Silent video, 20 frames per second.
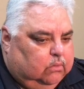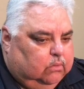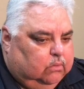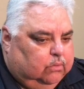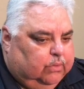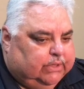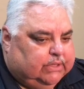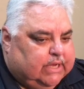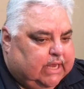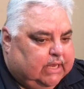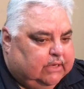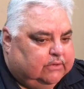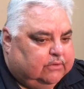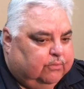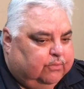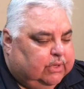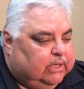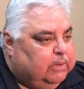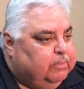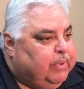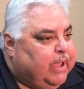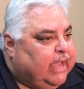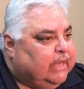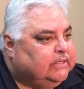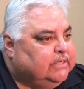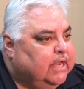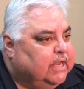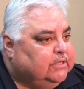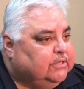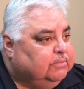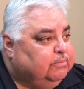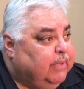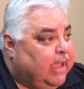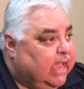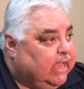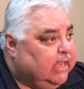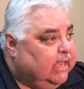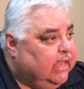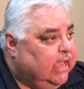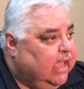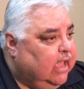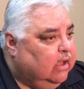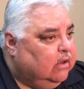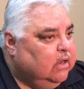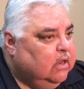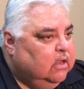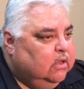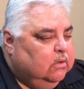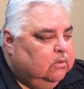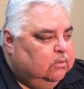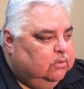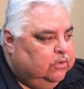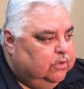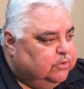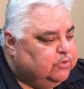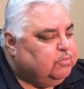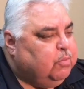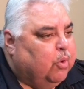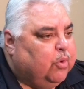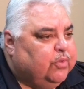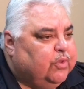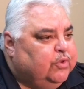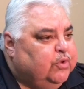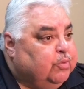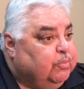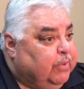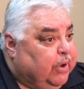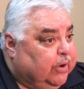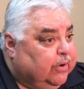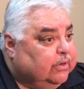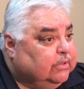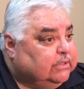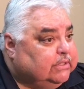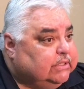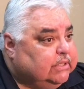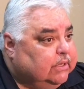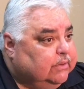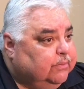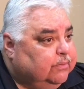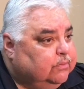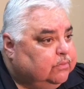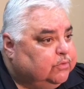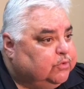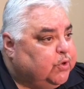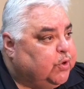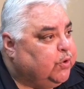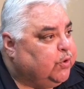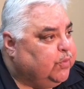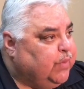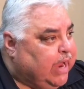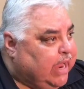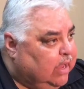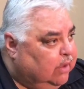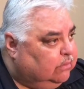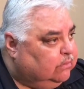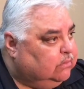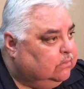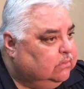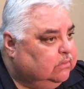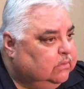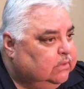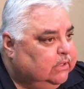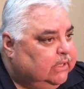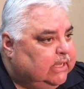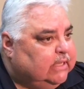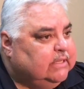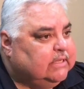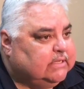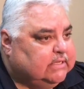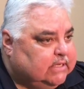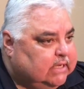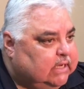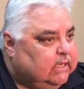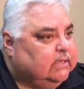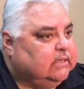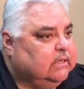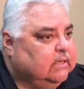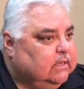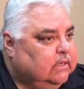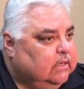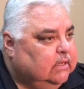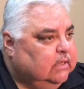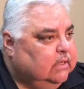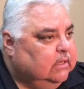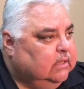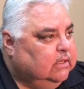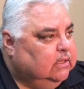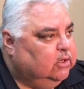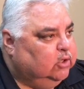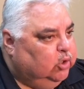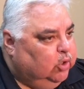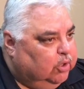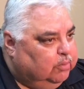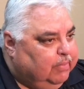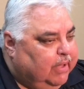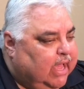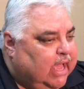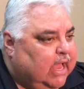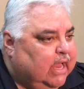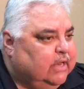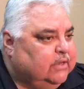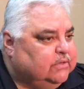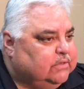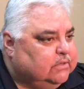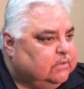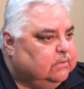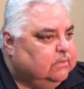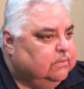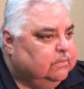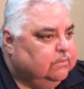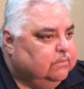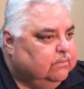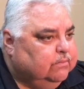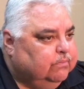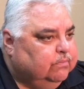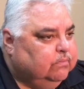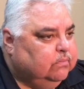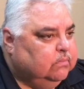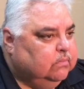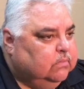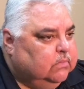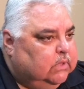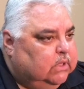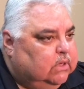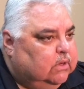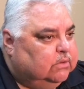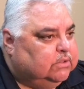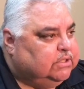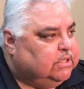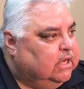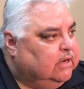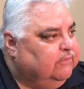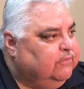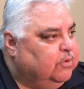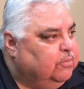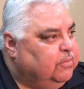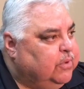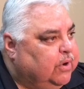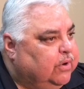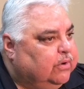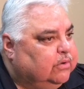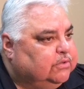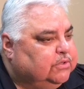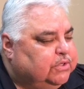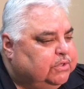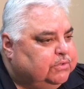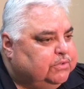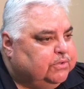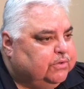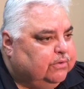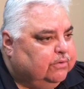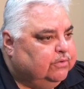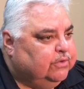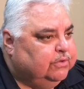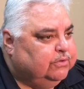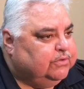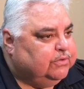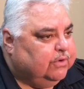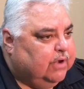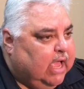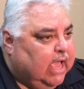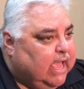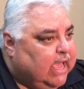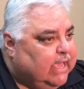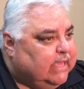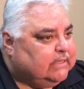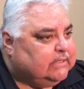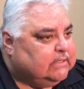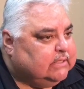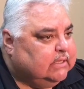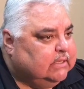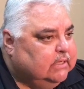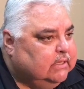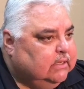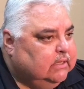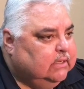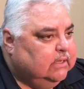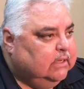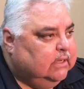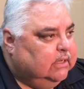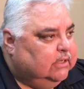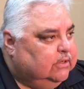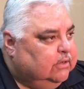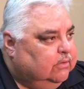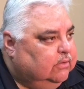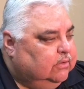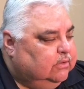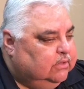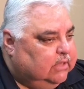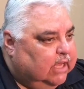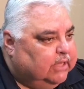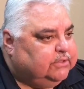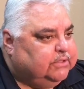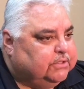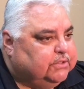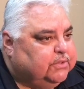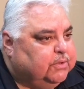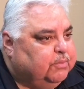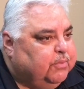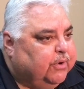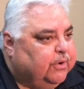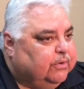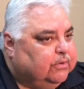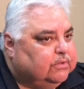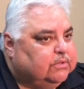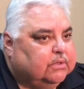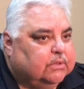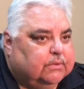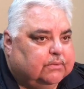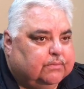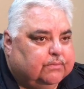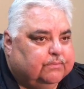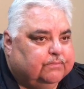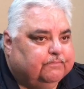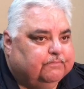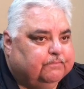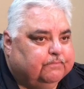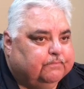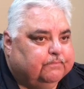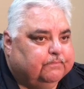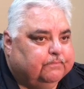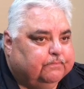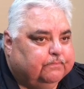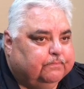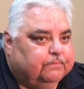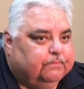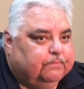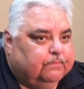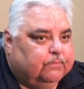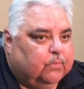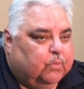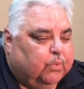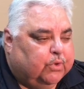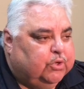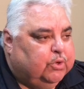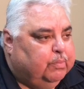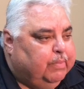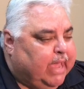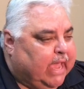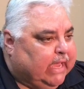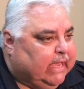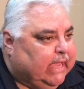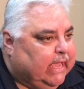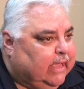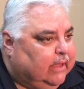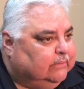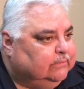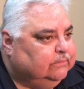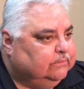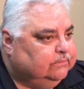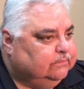we tend to really pay attention backing out. Use more than your mirrors. Turn around in the seat. Look behind you. You know, instead of your mirrors. Use your eyes, not just the mirrors, when you back out.